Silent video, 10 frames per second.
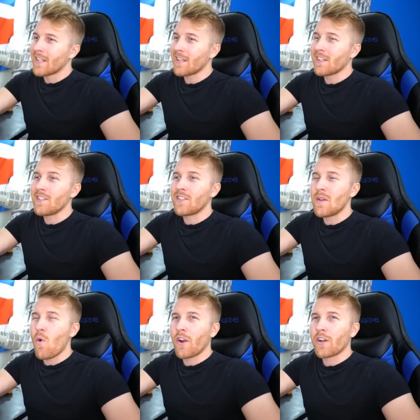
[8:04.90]
Technically,
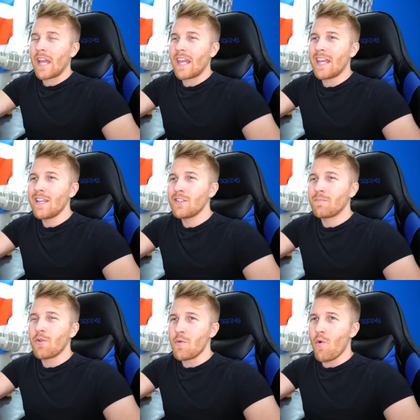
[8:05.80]
seawater
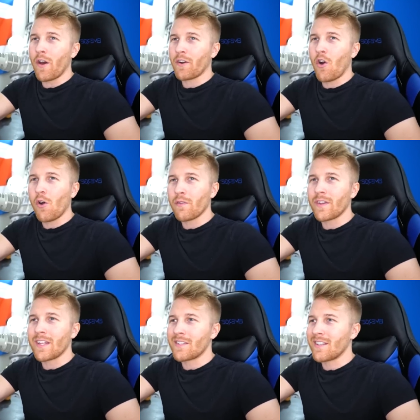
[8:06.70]
is poop water. All
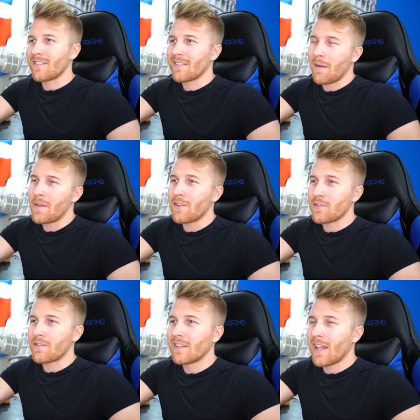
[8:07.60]
of it, isn't it? I mean,
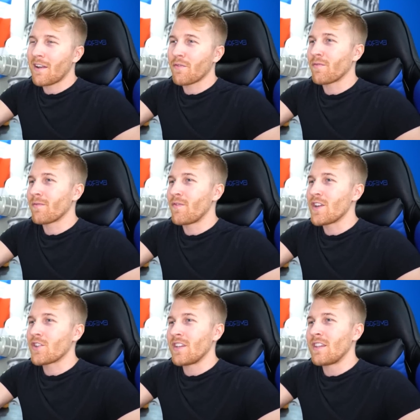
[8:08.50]
there's a lot of
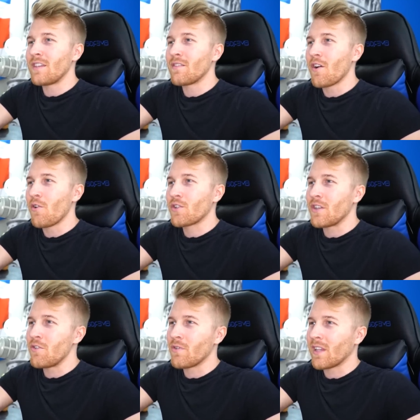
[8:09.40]
fish in the
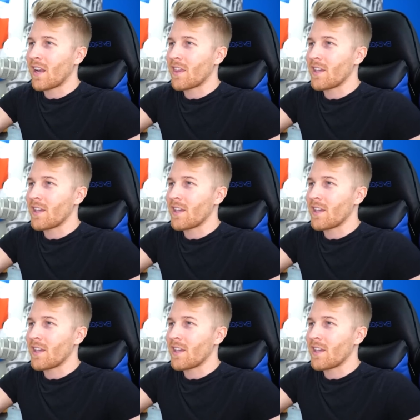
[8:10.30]
ocean doing a lot of